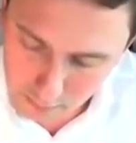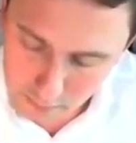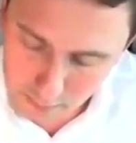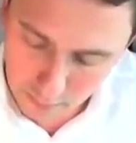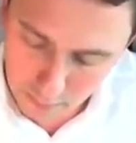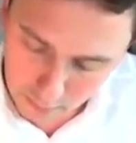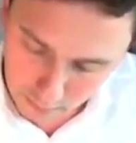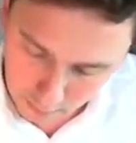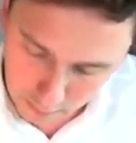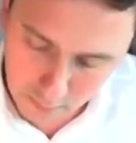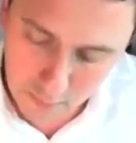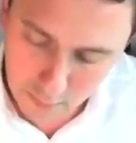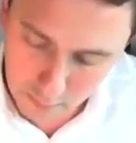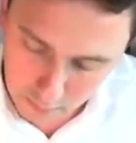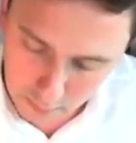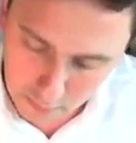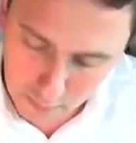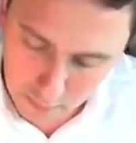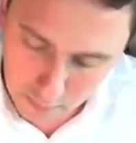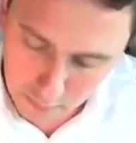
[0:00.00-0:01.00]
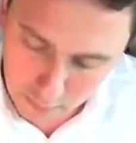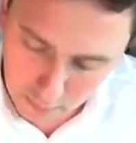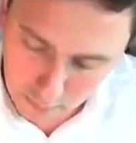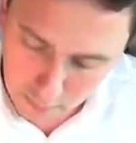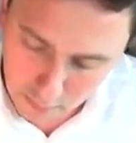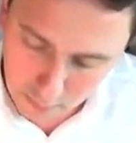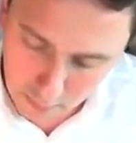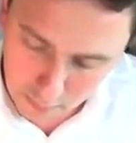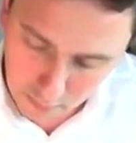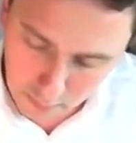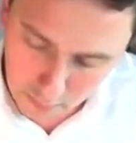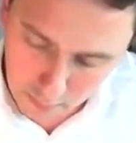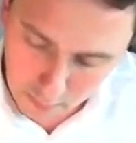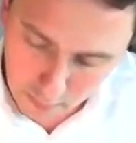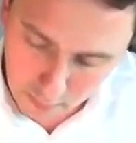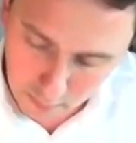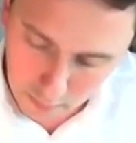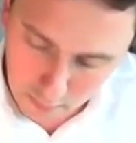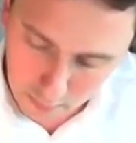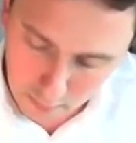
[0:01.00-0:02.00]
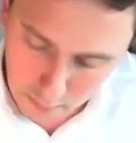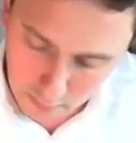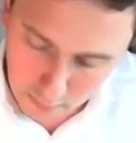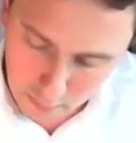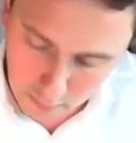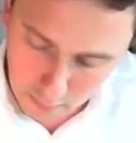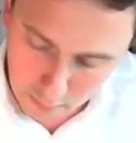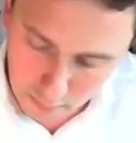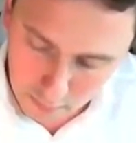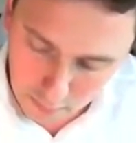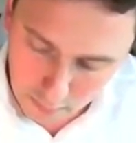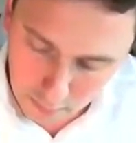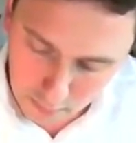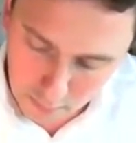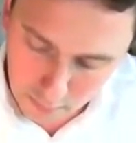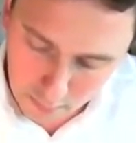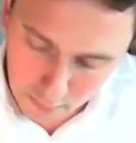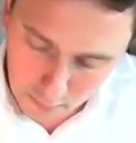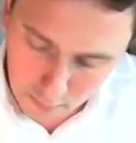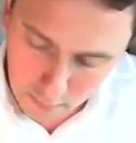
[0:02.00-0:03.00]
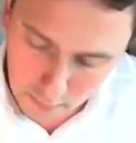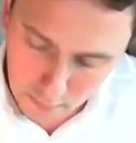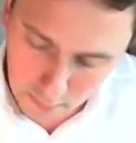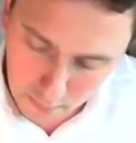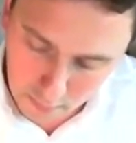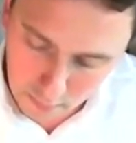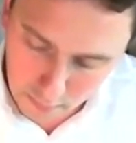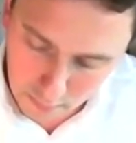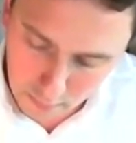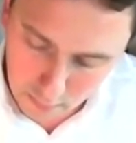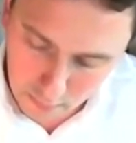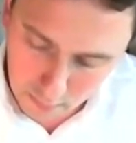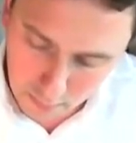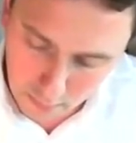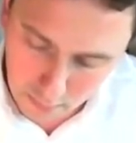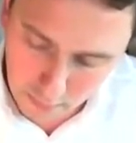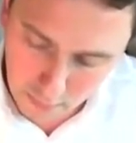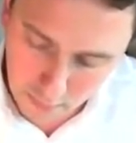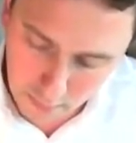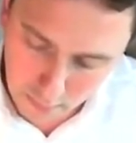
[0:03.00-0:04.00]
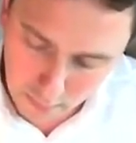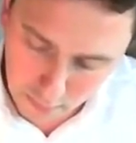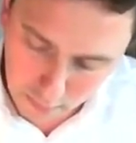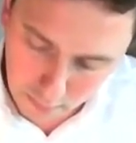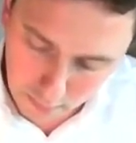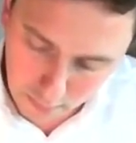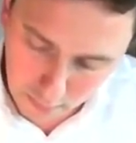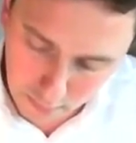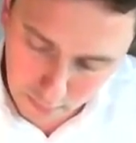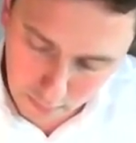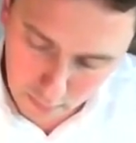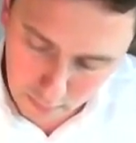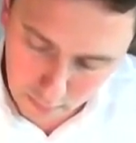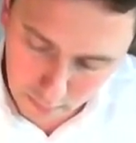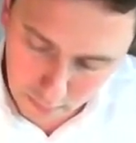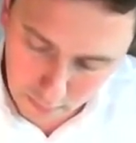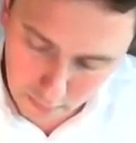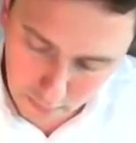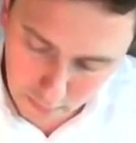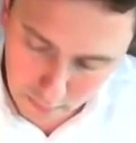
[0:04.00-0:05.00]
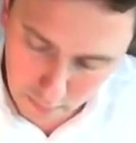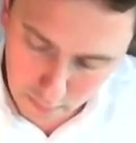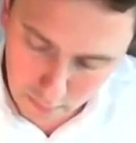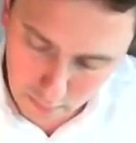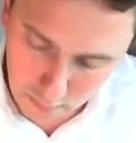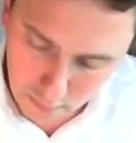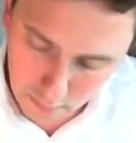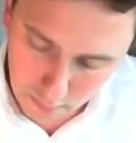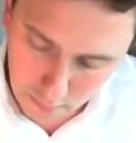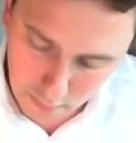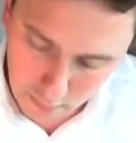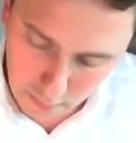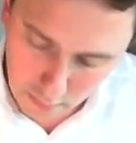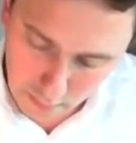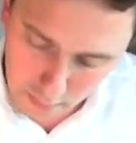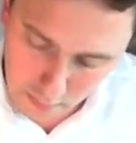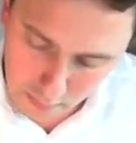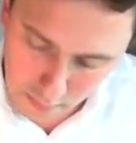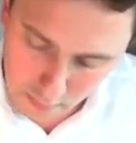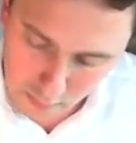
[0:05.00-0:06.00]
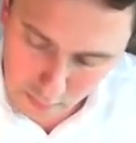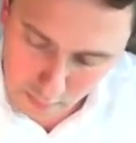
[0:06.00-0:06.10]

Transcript: The person shown says nothing.